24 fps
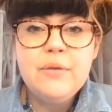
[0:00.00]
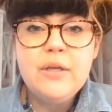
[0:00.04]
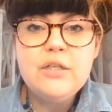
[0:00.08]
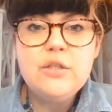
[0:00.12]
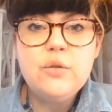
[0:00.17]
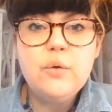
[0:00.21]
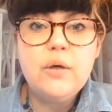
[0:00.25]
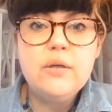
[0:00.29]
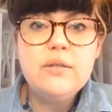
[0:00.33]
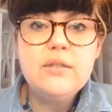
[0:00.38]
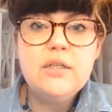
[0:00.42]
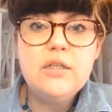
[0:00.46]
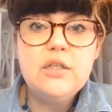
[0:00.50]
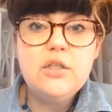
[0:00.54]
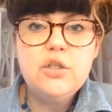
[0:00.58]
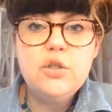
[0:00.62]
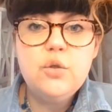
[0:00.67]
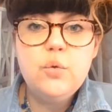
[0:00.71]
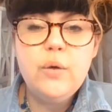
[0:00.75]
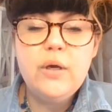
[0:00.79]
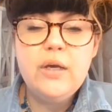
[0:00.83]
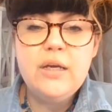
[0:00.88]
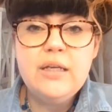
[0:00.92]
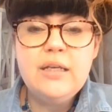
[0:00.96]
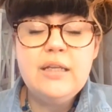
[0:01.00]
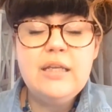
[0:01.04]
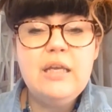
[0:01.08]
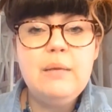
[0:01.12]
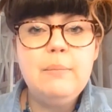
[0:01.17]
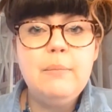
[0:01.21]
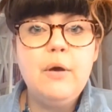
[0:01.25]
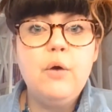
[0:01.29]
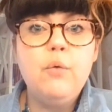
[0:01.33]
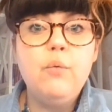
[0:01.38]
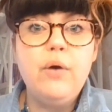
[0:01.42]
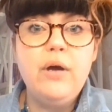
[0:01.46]
And so I'll send you an
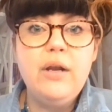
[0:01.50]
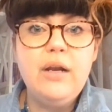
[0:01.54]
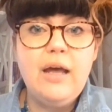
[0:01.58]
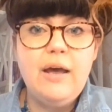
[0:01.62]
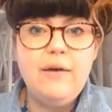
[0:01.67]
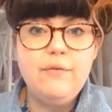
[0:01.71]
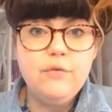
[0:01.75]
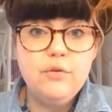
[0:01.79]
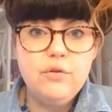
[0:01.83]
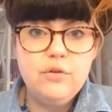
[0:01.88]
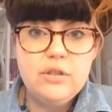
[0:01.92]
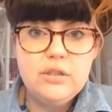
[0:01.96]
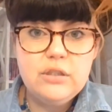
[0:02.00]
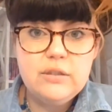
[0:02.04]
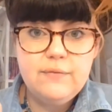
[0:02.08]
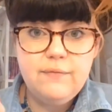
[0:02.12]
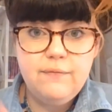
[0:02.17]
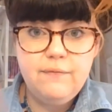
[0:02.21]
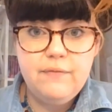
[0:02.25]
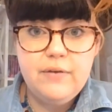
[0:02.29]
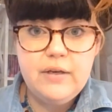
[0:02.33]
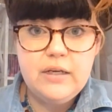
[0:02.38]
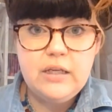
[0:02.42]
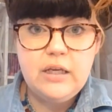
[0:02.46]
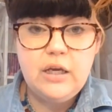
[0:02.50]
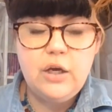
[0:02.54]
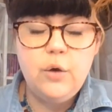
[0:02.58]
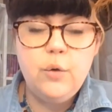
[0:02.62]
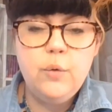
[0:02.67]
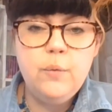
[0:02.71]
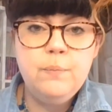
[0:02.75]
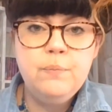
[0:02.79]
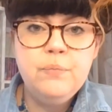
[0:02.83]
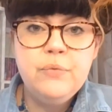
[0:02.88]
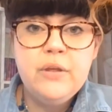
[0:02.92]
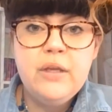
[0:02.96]
email right after this
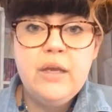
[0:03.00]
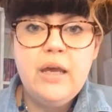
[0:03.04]
video.